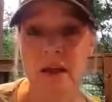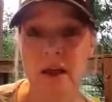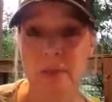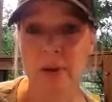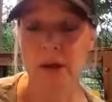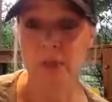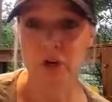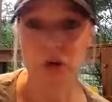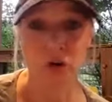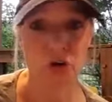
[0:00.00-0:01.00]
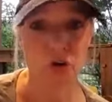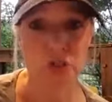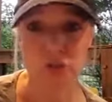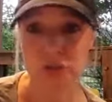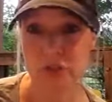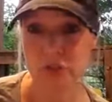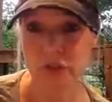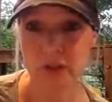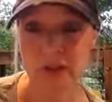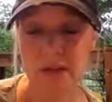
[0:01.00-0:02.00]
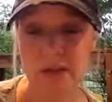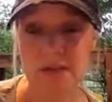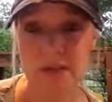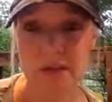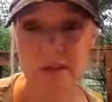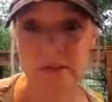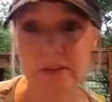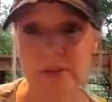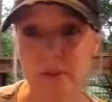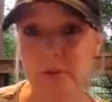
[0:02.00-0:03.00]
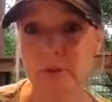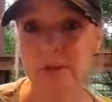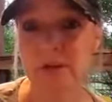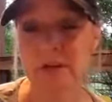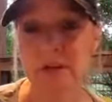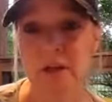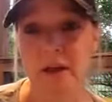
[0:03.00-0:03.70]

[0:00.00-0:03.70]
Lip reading: I would encourage you to do that. It's a Young Living supplement.